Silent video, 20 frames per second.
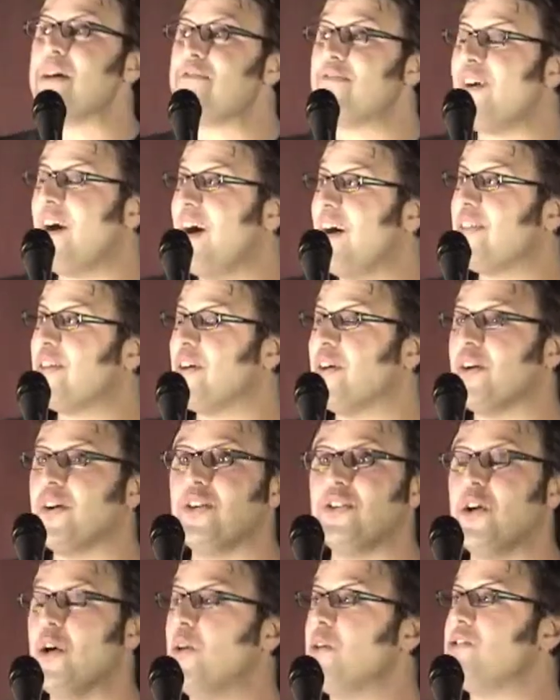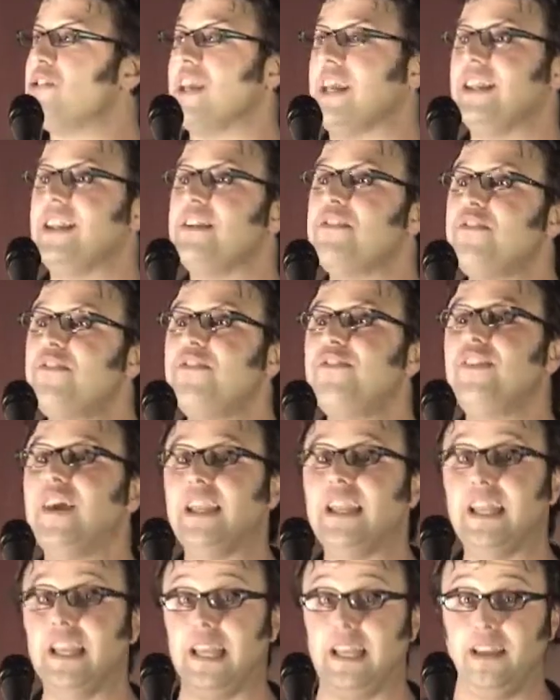father knows an
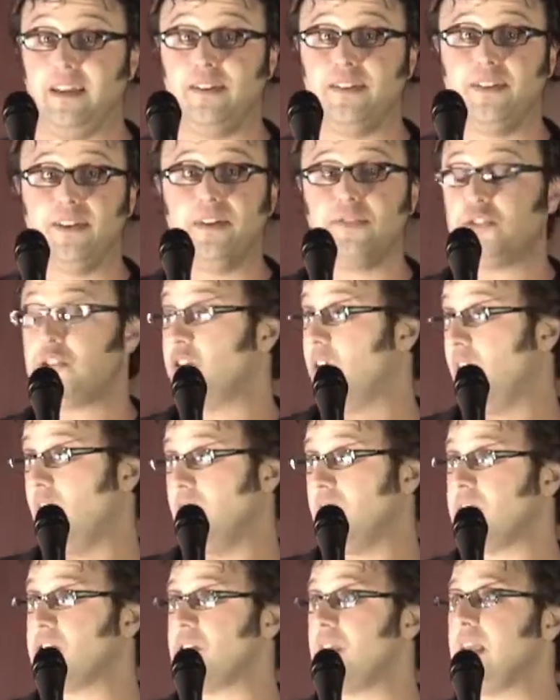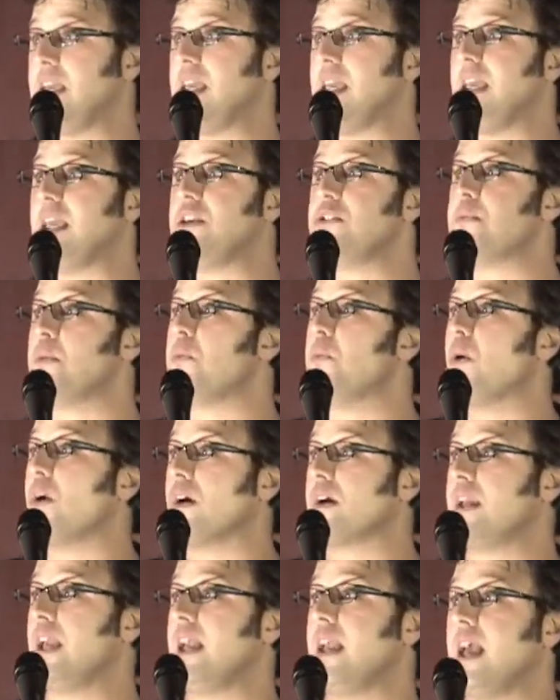infinity of songs. He's been
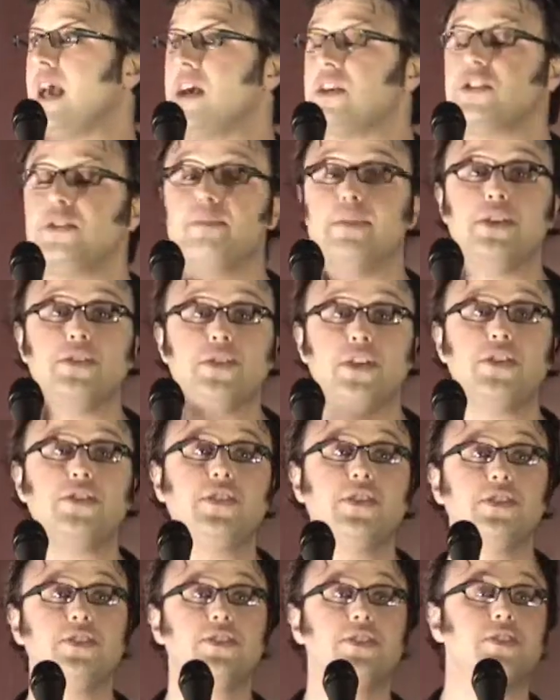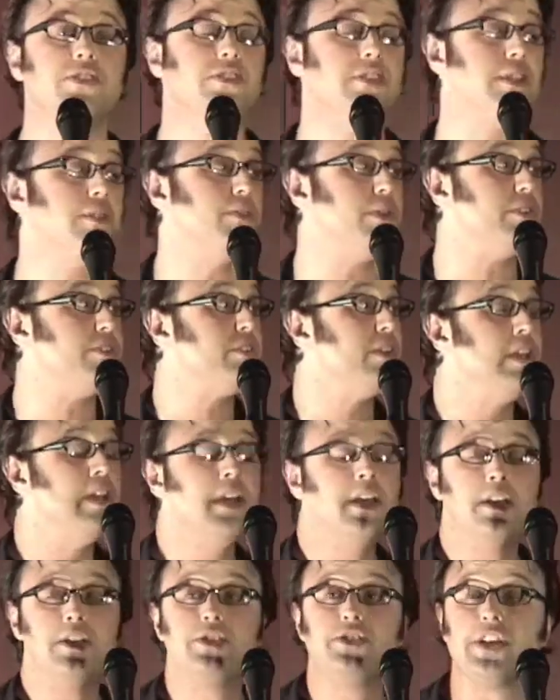working as a musician since he was
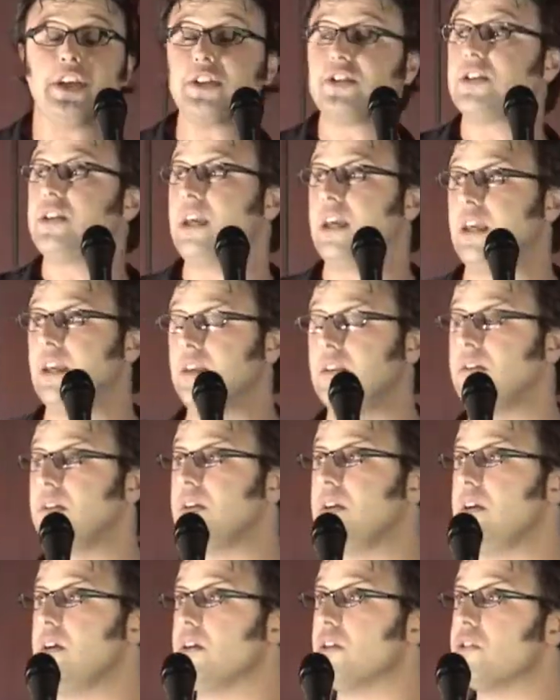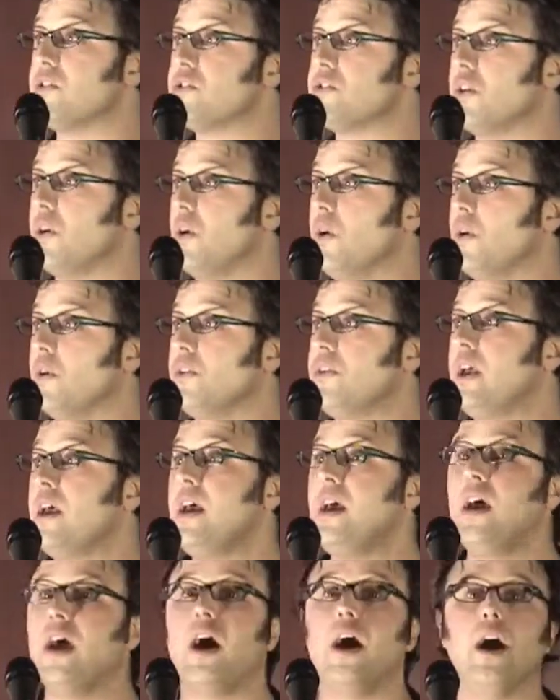16 years old.
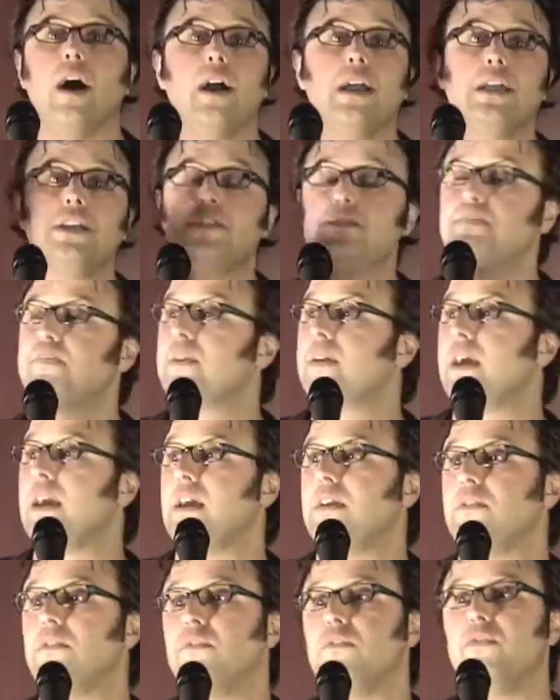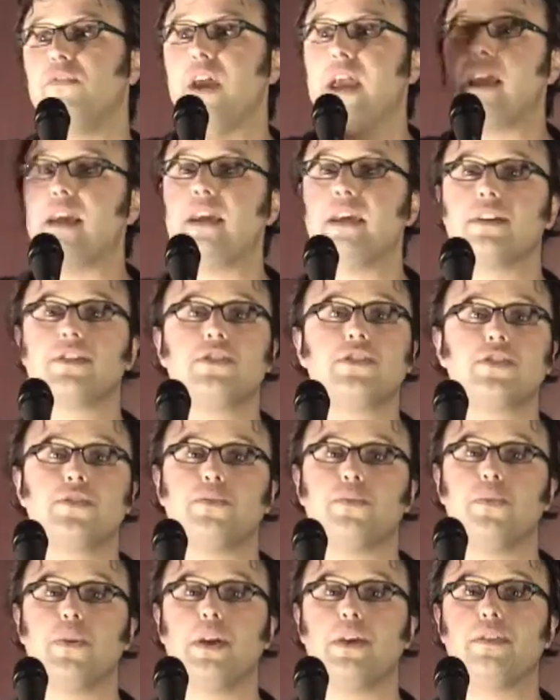He's played
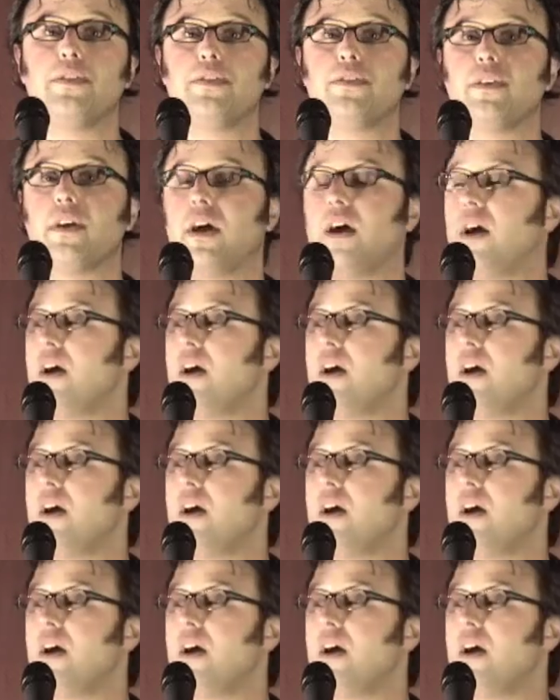Vegas with